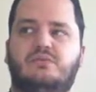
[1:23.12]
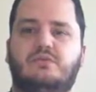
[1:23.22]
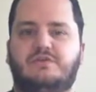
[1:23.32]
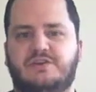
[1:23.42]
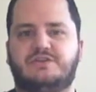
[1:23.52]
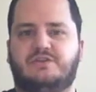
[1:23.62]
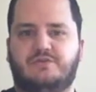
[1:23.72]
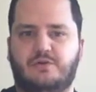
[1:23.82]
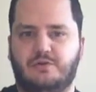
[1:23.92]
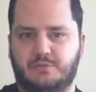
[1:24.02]
well, eventually
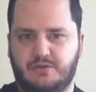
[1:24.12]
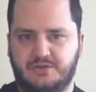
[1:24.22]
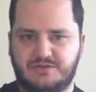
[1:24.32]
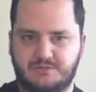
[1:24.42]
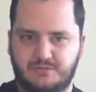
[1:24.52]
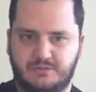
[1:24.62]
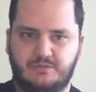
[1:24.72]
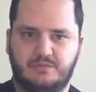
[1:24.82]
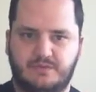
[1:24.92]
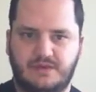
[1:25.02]
Foreigner blows through
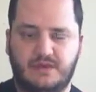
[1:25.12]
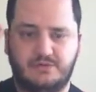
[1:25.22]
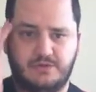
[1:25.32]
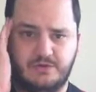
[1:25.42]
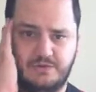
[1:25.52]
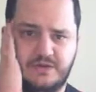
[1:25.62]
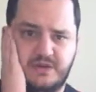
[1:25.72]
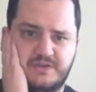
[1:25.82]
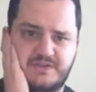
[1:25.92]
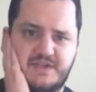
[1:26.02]
the Antoine
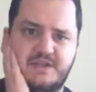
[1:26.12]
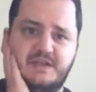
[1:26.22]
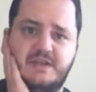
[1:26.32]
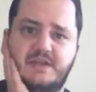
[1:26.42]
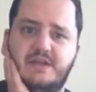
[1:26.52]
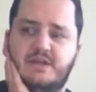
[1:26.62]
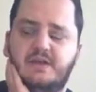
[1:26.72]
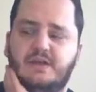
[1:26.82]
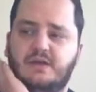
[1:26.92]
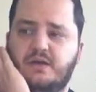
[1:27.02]
Doinel set,
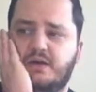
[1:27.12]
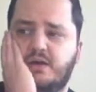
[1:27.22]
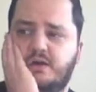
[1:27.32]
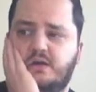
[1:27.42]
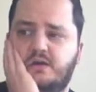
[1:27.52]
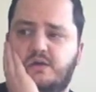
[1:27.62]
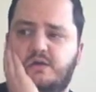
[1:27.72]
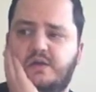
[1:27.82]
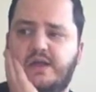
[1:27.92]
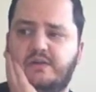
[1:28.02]

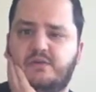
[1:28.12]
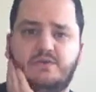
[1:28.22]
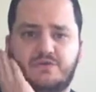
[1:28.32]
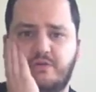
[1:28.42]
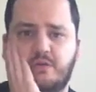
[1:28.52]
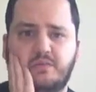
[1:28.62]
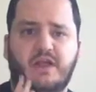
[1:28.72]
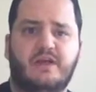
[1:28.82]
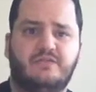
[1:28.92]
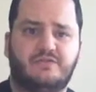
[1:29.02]
and Andrei
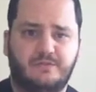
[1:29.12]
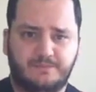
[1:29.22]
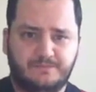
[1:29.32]
Rublev.